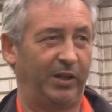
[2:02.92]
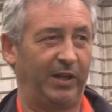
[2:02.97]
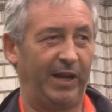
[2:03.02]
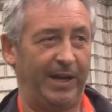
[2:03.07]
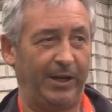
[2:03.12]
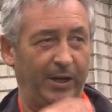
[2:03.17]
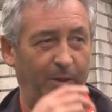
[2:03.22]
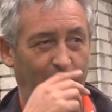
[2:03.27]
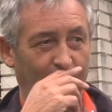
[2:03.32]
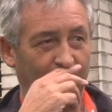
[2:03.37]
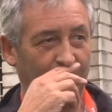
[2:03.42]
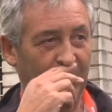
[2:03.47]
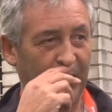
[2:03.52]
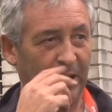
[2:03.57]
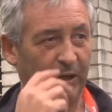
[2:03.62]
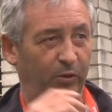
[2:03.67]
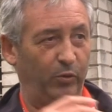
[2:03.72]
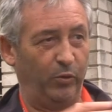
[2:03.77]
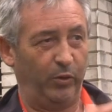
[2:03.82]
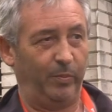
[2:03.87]
a lineup
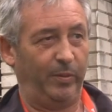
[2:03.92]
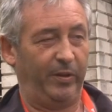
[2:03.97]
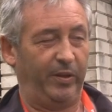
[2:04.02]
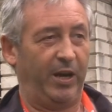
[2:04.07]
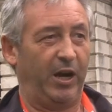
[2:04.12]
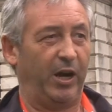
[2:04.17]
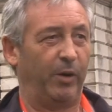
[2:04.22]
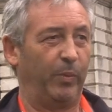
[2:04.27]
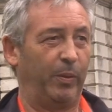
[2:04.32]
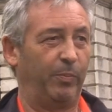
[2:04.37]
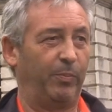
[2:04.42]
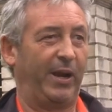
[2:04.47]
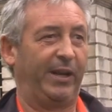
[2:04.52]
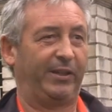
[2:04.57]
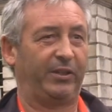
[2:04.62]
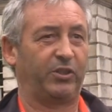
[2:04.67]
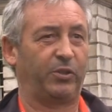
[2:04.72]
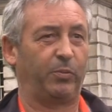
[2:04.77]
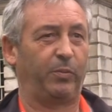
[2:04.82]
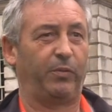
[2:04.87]
going to be there and we
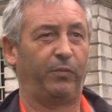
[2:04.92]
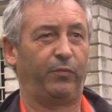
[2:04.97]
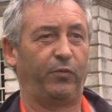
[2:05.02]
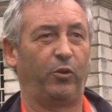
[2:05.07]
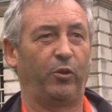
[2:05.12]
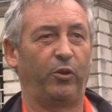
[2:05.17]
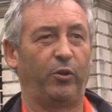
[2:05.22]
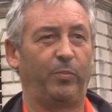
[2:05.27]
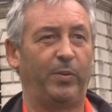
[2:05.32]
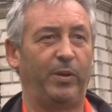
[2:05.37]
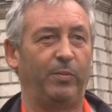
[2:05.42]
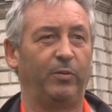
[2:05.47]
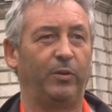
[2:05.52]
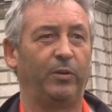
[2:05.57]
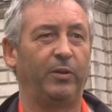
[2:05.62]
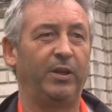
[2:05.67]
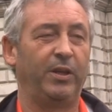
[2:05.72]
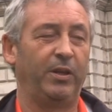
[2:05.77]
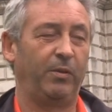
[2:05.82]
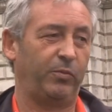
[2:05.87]
practiced with a few other
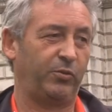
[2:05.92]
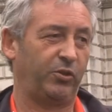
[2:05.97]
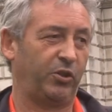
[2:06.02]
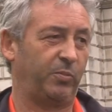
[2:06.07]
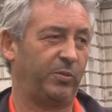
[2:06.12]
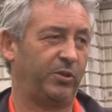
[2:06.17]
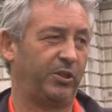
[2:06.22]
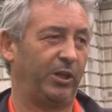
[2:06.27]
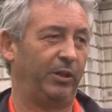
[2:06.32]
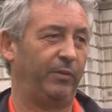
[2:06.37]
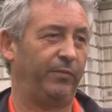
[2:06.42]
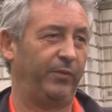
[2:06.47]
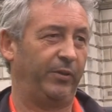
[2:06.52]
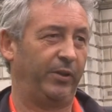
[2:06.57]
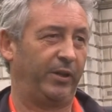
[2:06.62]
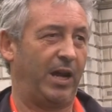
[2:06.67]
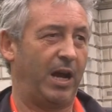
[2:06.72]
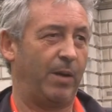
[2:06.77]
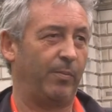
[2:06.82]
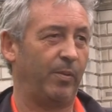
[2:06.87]
people. It was just myself and
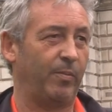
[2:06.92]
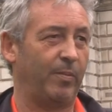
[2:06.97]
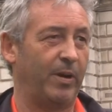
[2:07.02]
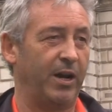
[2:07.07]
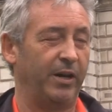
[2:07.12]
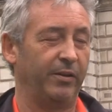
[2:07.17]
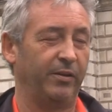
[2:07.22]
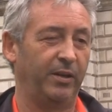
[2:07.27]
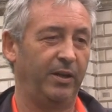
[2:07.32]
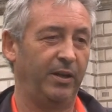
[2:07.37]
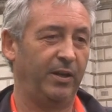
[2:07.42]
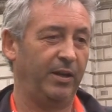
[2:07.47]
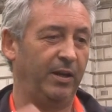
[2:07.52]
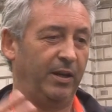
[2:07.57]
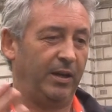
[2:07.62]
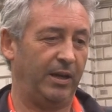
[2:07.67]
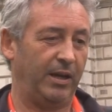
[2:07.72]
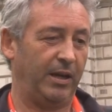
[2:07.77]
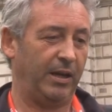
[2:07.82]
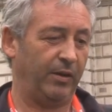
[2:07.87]
the cameraman.
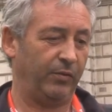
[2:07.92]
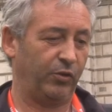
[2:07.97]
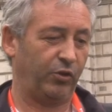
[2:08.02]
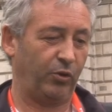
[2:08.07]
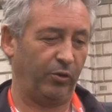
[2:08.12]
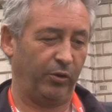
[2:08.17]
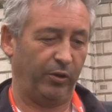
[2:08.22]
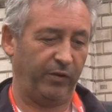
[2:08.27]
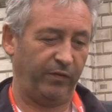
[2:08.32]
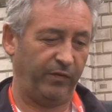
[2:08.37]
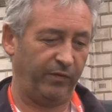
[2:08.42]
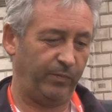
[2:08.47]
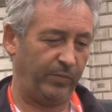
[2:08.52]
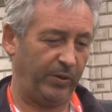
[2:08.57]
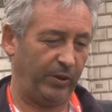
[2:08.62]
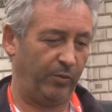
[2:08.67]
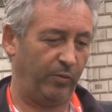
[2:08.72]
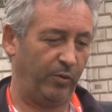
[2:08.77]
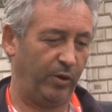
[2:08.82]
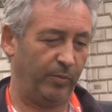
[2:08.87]
Sure enough,
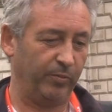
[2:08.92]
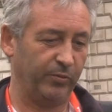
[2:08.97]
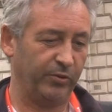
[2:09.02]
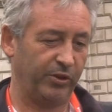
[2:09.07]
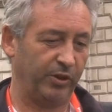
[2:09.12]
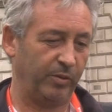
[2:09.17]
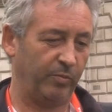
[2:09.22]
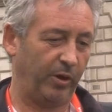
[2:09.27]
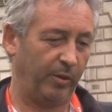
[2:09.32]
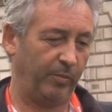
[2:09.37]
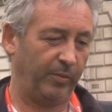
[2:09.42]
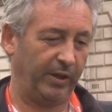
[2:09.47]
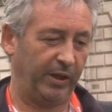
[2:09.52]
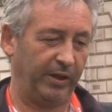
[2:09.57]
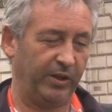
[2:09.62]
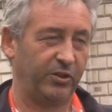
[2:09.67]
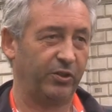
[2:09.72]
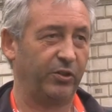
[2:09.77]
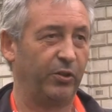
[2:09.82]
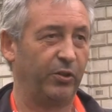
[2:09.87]
Peter Robinson and Martin McGuinness